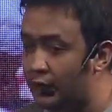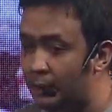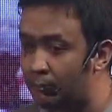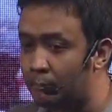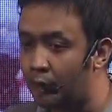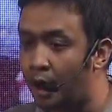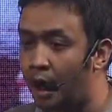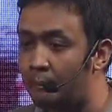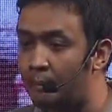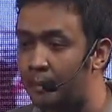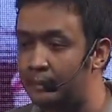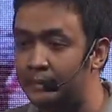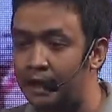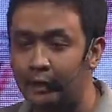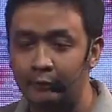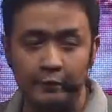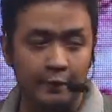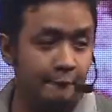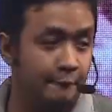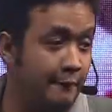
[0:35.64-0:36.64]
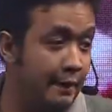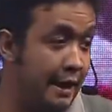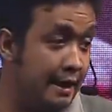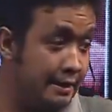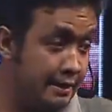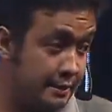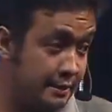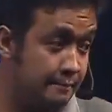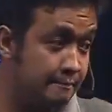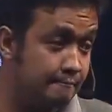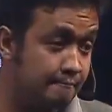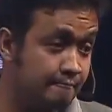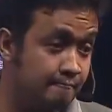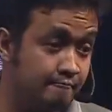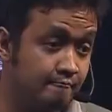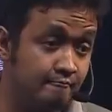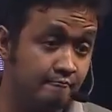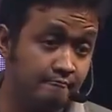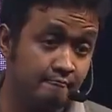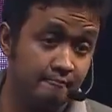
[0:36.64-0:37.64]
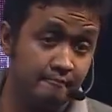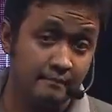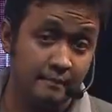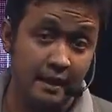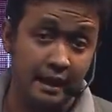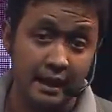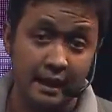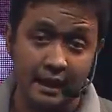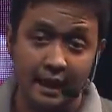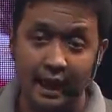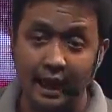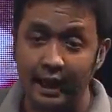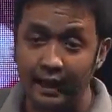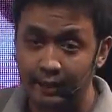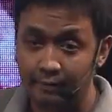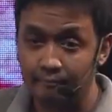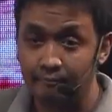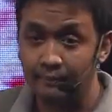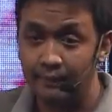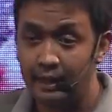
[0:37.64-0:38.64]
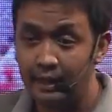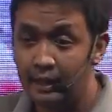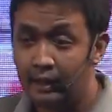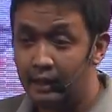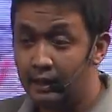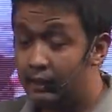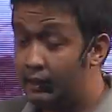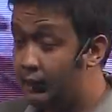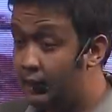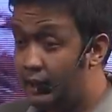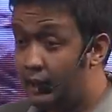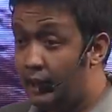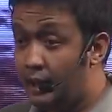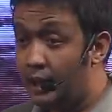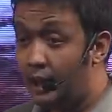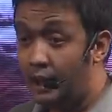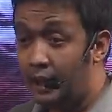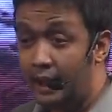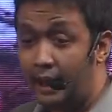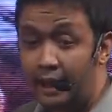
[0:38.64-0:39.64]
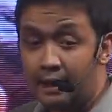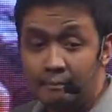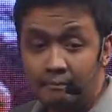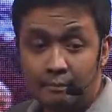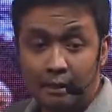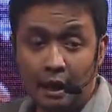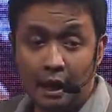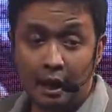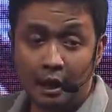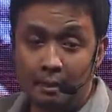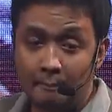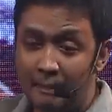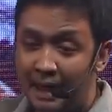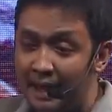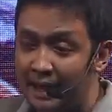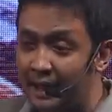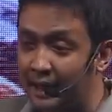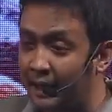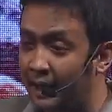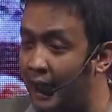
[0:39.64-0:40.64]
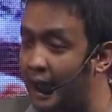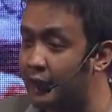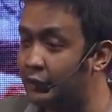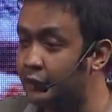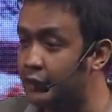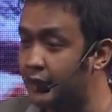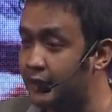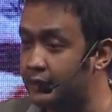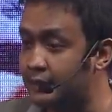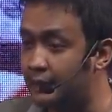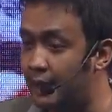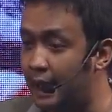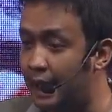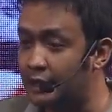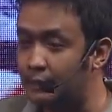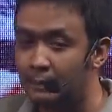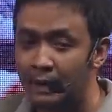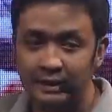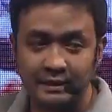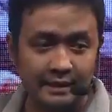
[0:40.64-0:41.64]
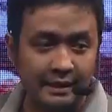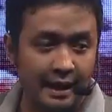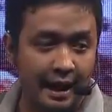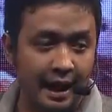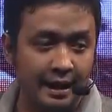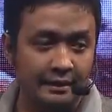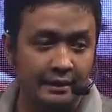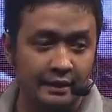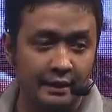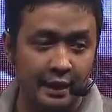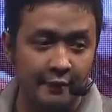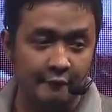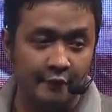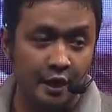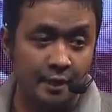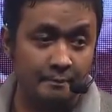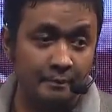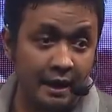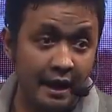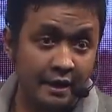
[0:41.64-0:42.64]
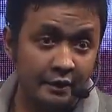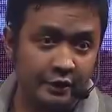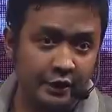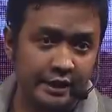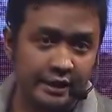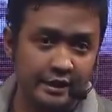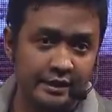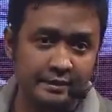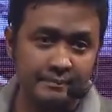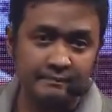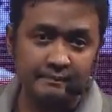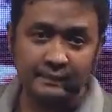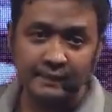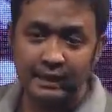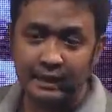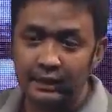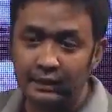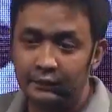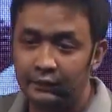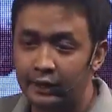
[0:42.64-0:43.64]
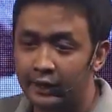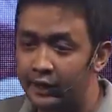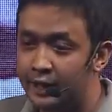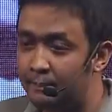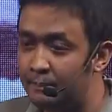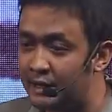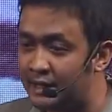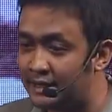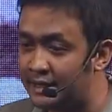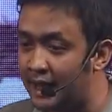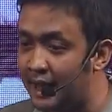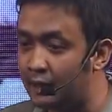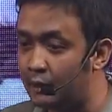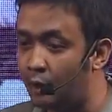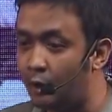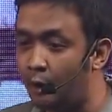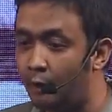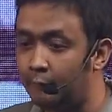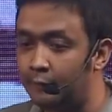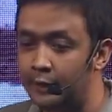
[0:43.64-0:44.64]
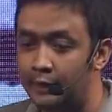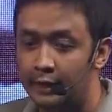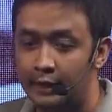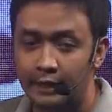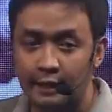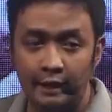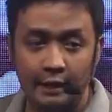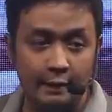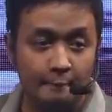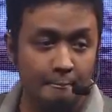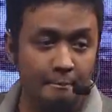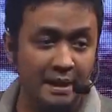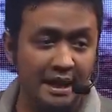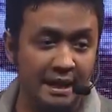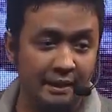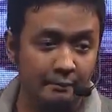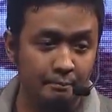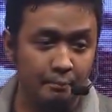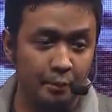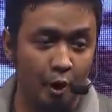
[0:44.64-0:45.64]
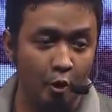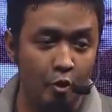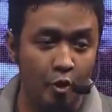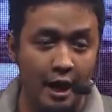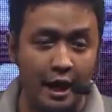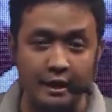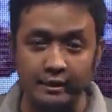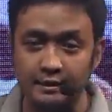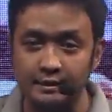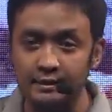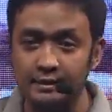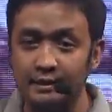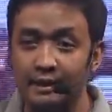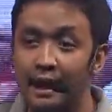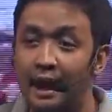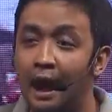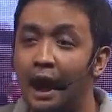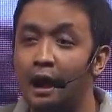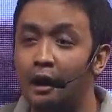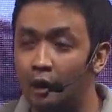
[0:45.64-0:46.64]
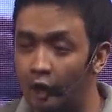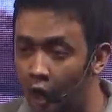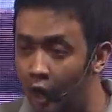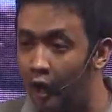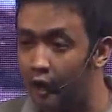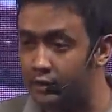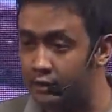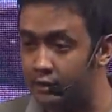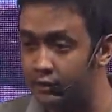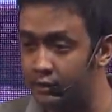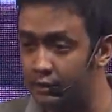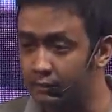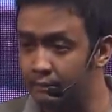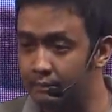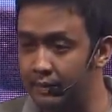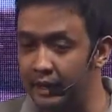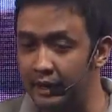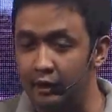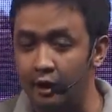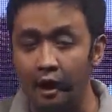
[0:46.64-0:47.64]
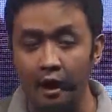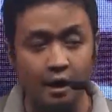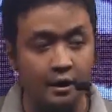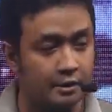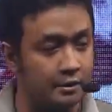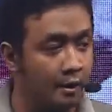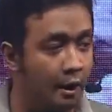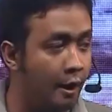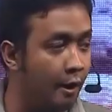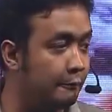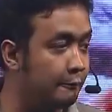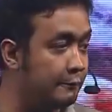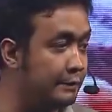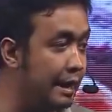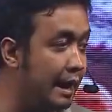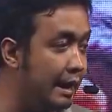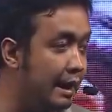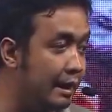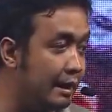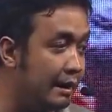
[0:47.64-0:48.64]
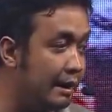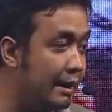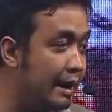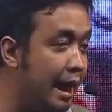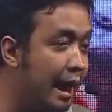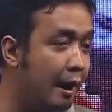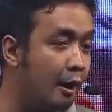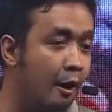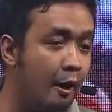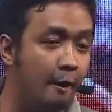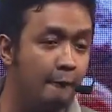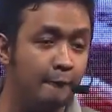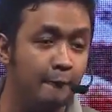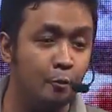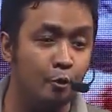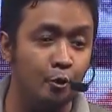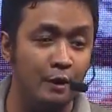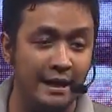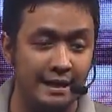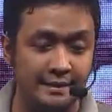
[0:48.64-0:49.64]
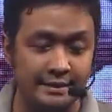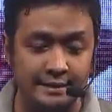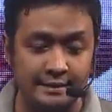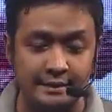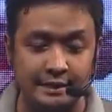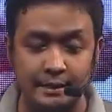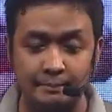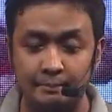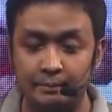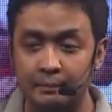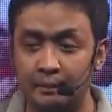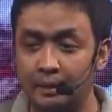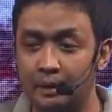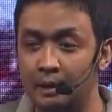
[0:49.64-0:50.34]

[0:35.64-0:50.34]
the problem that we face. Like uh, in uh, many countries, especially underdeveloped countries, 30% of the meat products are lost because of their lack of cooling system.